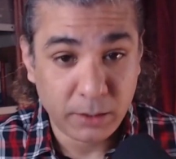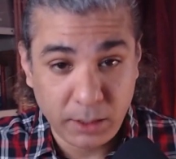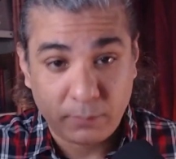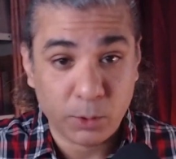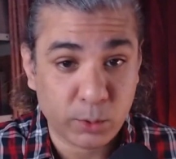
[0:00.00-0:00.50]

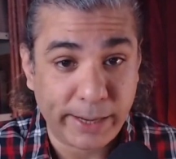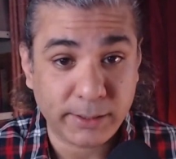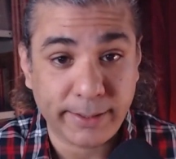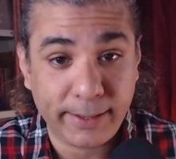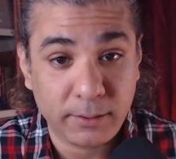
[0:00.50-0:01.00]
They want to
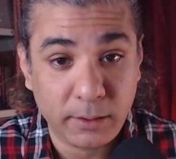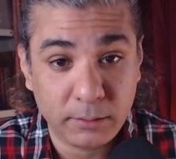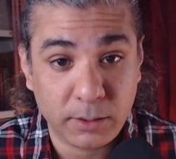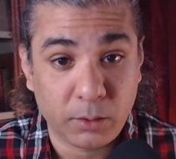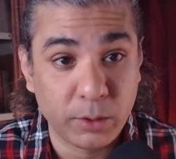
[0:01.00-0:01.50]
rise again.
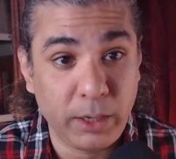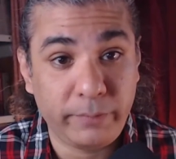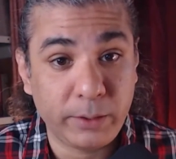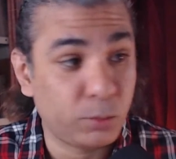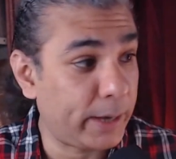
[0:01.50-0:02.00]
And the
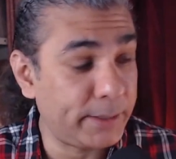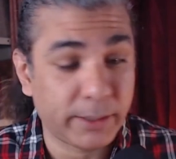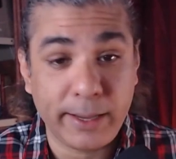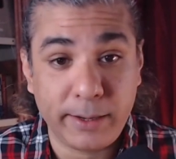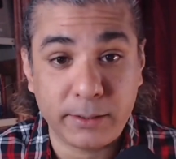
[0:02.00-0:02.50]
only way to
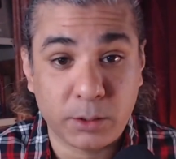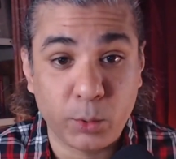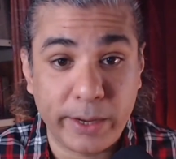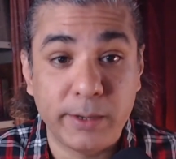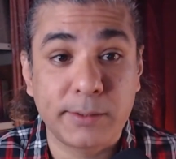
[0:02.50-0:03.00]
rise again is
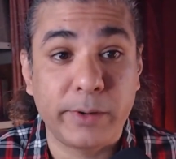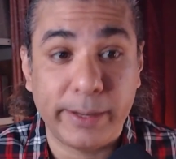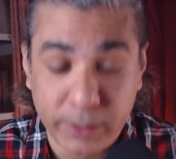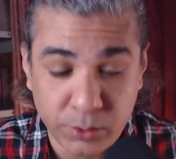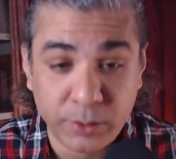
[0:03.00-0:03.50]
through
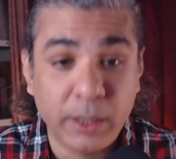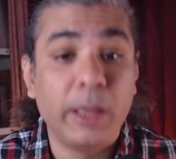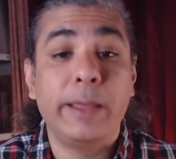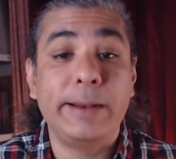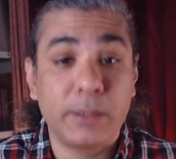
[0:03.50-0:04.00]
industrialization.
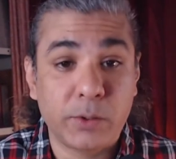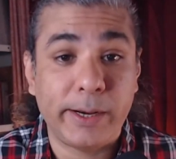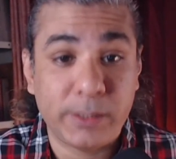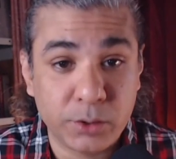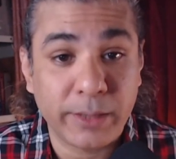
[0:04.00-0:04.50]

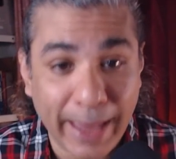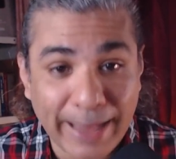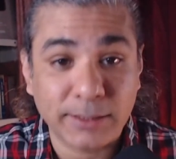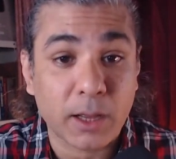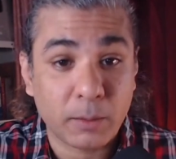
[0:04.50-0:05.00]
Industrialization
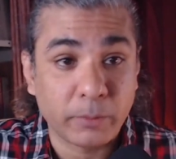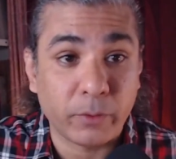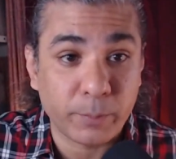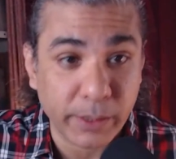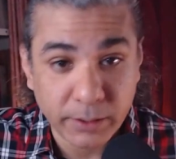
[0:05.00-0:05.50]
has a carbon
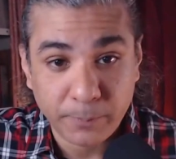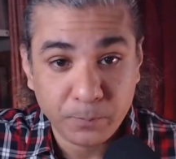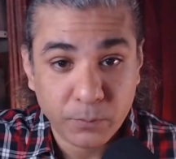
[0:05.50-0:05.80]
footprint.